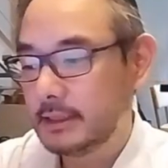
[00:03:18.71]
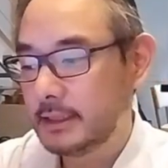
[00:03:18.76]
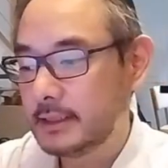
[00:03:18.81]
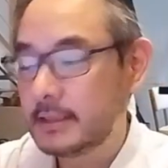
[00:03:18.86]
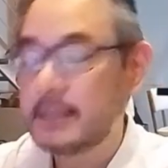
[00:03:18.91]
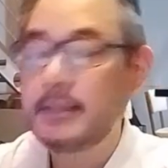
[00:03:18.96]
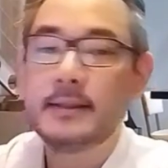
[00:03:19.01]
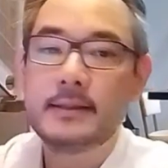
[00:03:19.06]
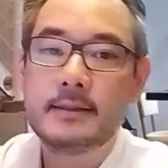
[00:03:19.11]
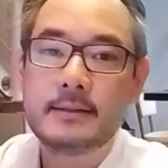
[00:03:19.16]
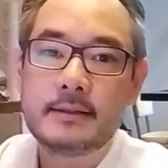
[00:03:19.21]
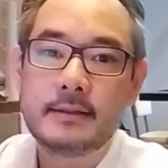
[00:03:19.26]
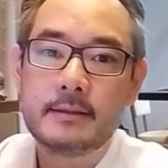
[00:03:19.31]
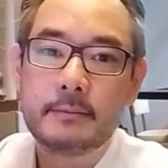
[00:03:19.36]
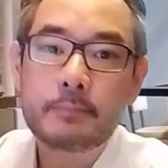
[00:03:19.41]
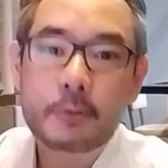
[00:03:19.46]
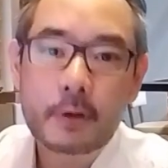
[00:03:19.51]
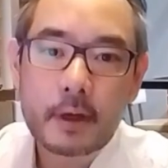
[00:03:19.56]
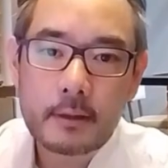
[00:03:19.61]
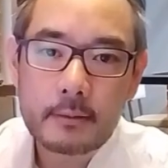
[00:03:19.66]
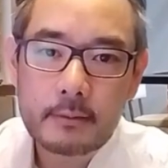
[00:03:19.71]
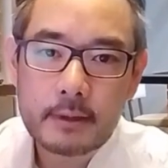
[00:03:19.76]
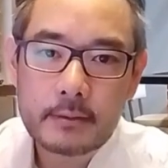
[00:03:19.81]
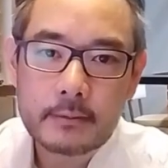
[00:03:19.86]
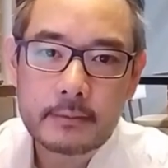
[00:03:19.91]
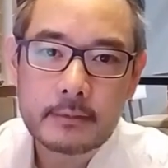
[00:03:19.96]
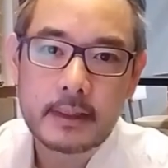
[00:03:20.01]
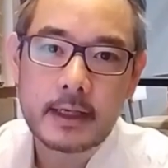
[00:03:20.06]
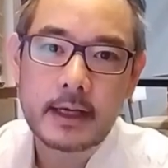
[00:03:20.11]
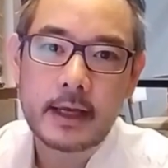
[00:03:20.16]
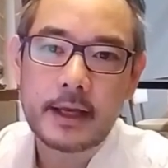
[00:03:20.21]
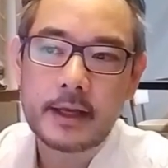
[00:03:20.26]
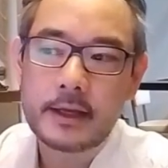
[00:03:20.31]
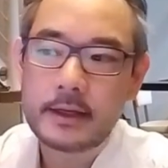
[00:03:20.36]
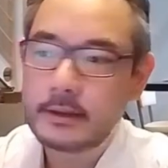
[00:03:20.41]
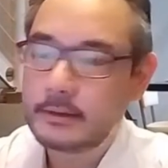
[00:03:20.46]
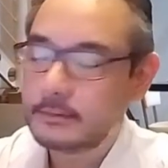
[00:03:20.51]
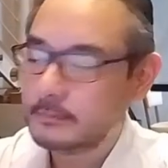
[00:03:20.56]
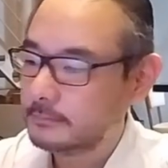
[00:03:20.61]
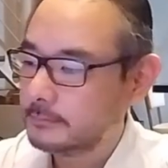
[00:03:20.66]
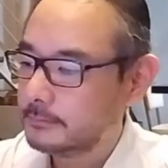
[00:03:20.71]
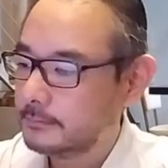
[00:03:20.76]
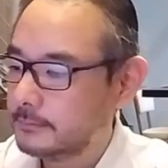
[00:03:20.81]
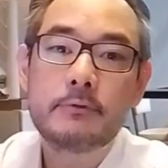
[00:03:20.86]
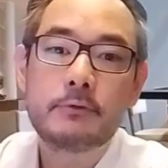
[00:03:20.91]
it sees the problem and